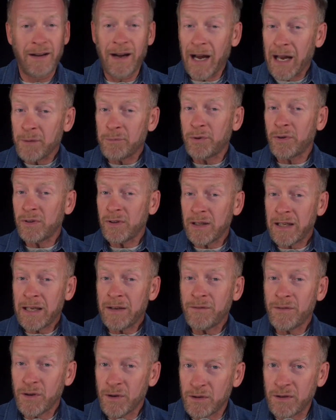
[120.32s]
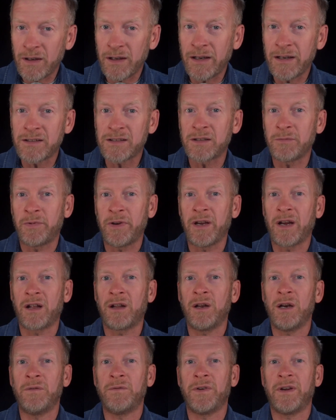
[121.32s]
I believe there needs to be a
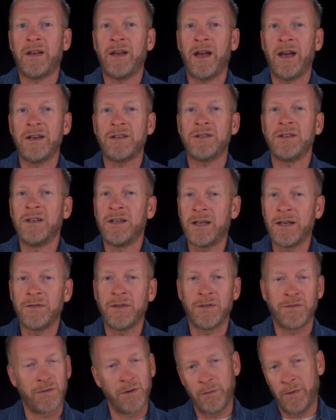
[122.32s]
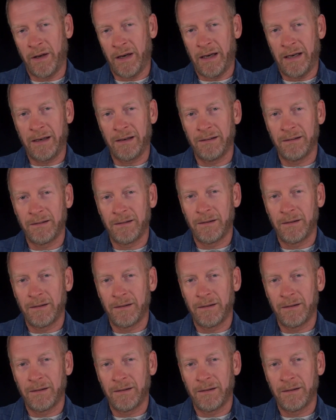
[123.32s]
clarification given for many.